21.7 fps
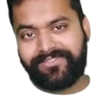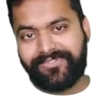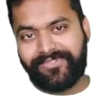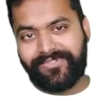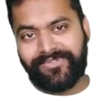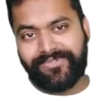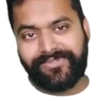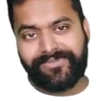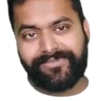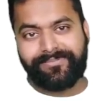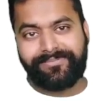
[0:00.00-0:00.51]
So
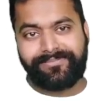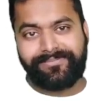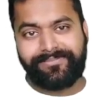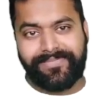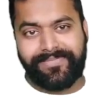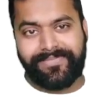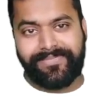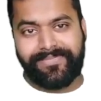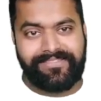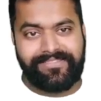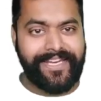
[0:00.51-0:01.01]

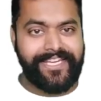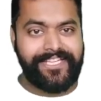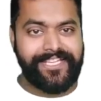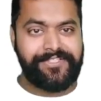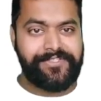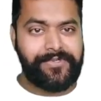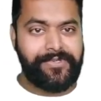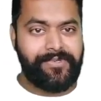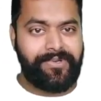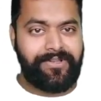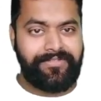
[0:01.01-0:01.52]
that's second
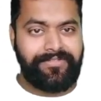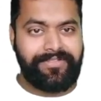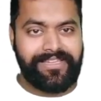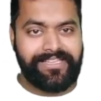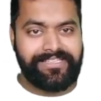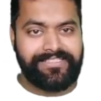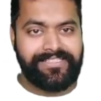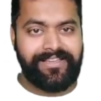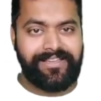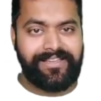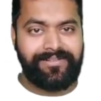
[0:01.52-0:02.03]
rule of
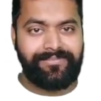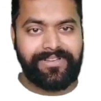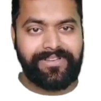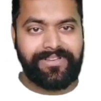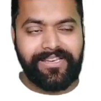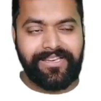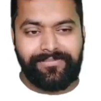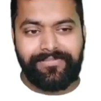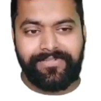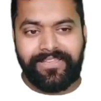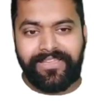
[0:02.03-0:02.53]
exam
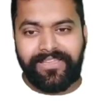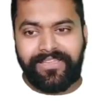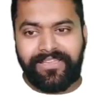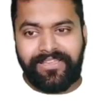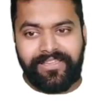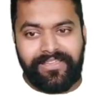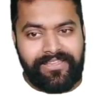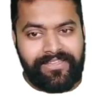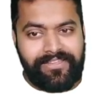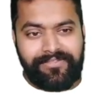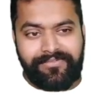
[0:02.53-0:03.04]
club.
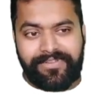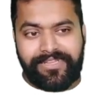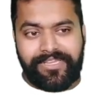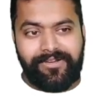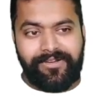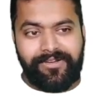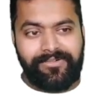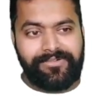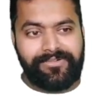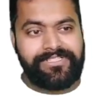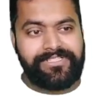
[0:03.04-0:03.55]

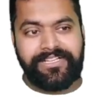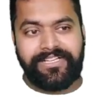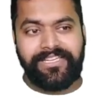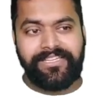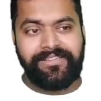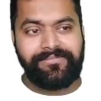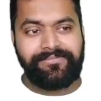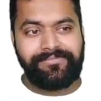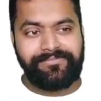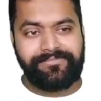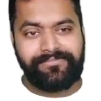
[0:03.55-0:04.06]
Without study,
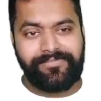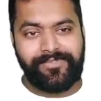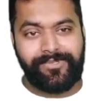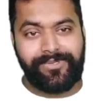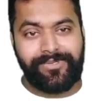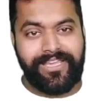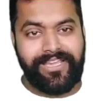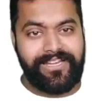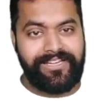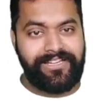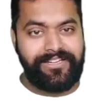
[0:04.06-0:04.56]
no
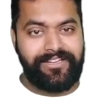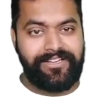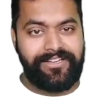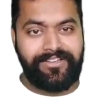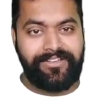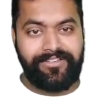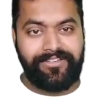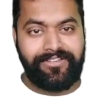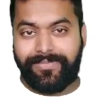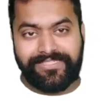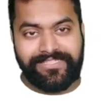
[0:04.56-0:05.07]
guarantee
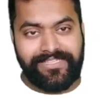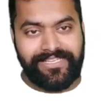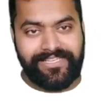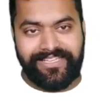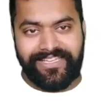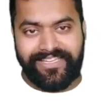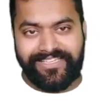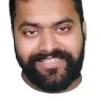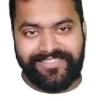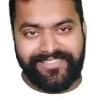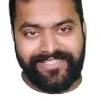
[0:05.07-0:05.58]
of passing the
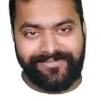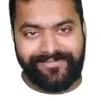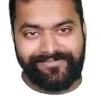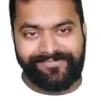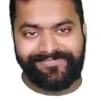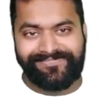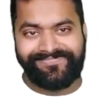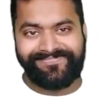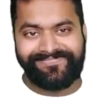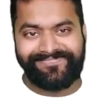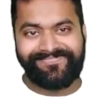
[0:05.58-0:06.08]

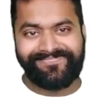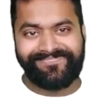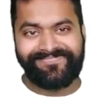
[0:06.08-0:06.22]
exam.